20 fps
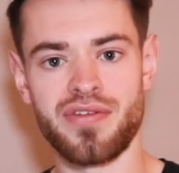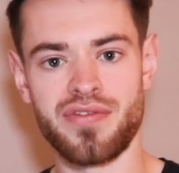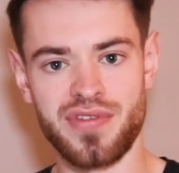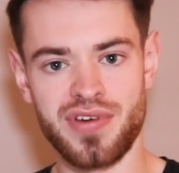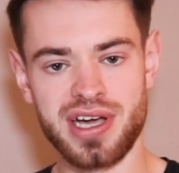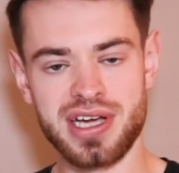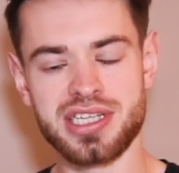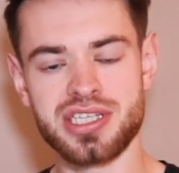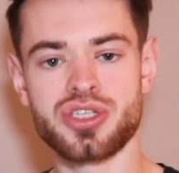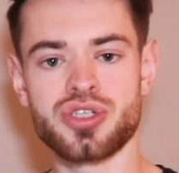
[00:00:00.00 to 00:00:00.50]

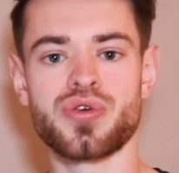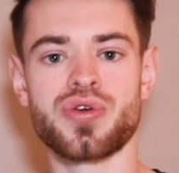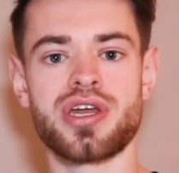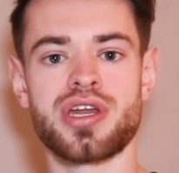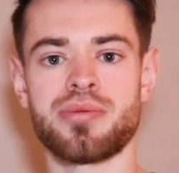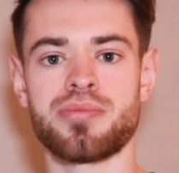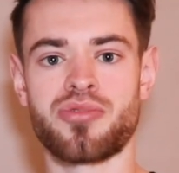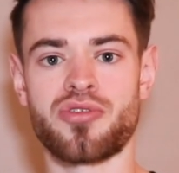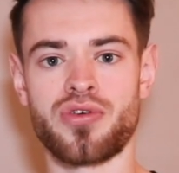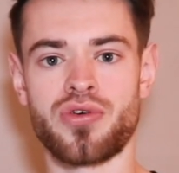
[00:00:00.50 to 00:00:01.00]
Find a
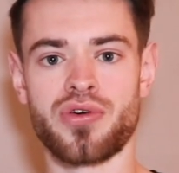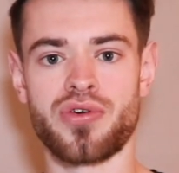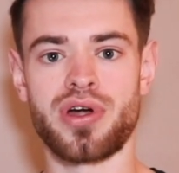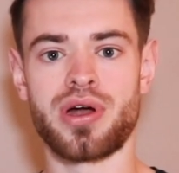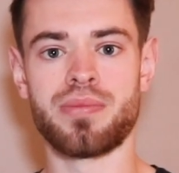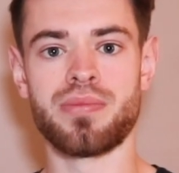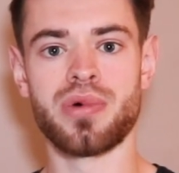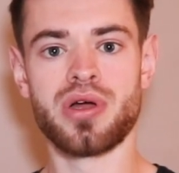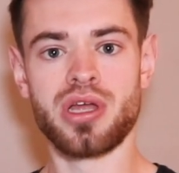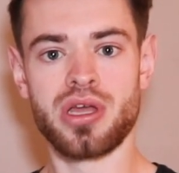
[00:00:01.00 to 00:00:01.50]
training
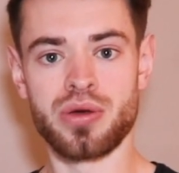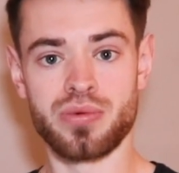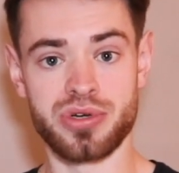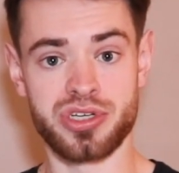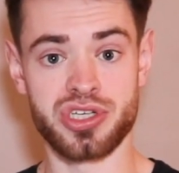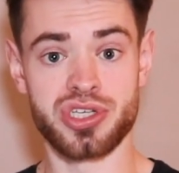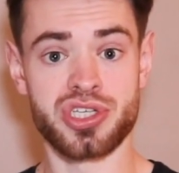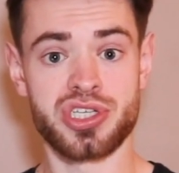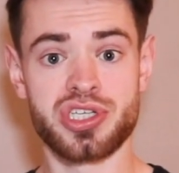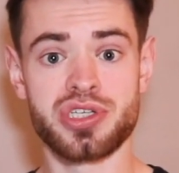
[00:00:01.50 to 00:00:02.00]
program
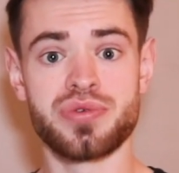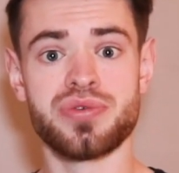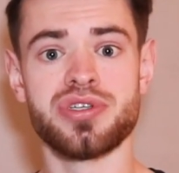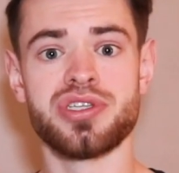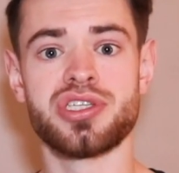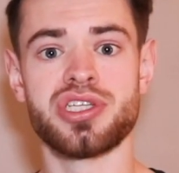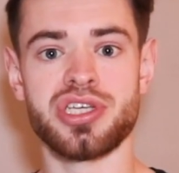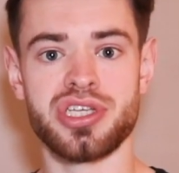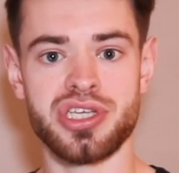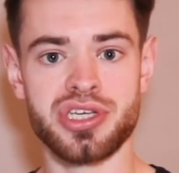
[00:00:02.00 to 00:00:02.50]
which is
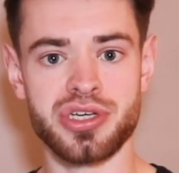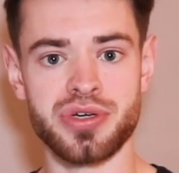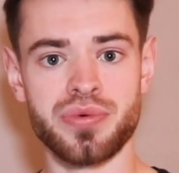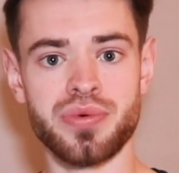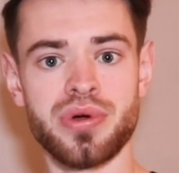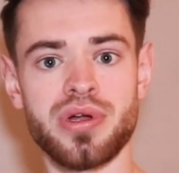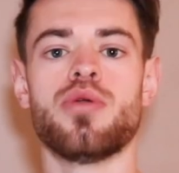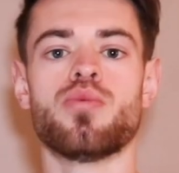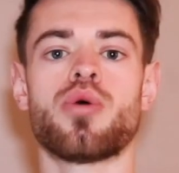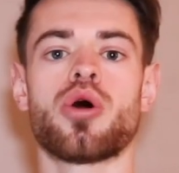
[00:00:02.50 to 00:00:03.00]
suited to you
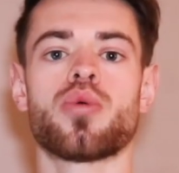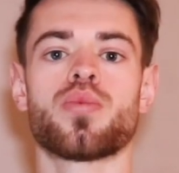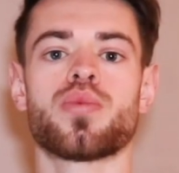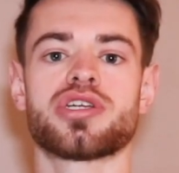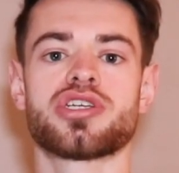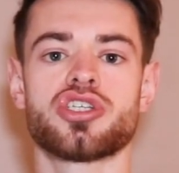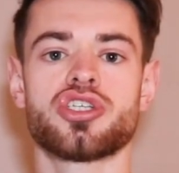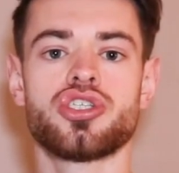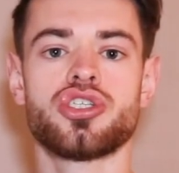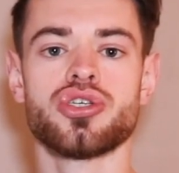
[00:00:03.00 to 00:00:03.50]
and one
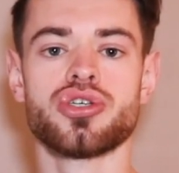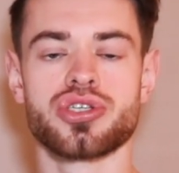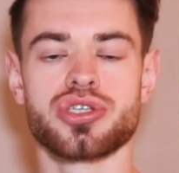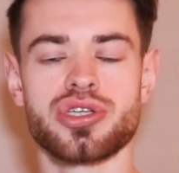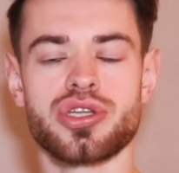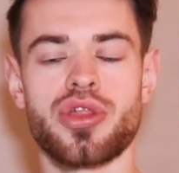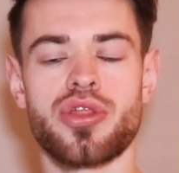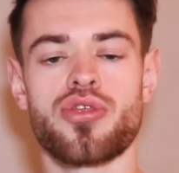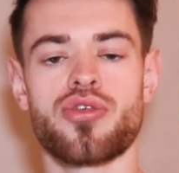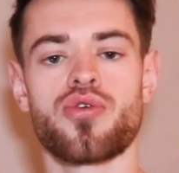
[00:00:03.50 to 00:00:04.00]
which
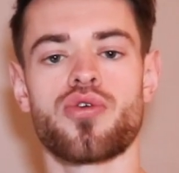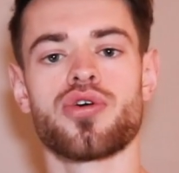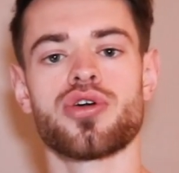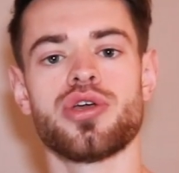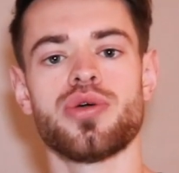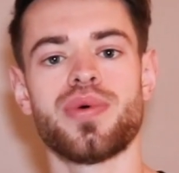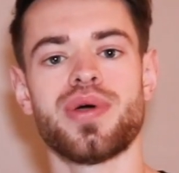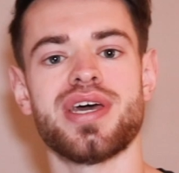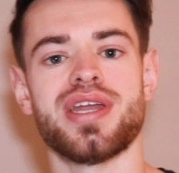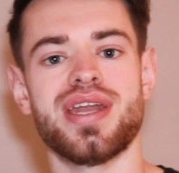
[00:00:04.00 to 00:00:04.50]
doesn't throw
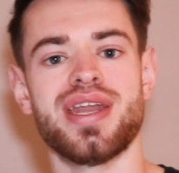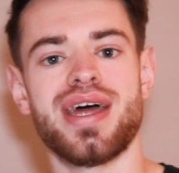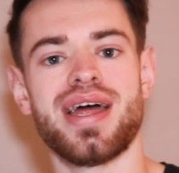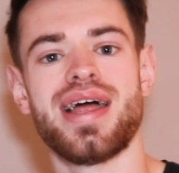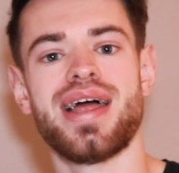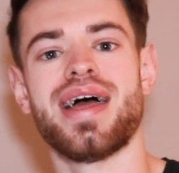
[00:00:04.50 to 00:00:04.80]
you in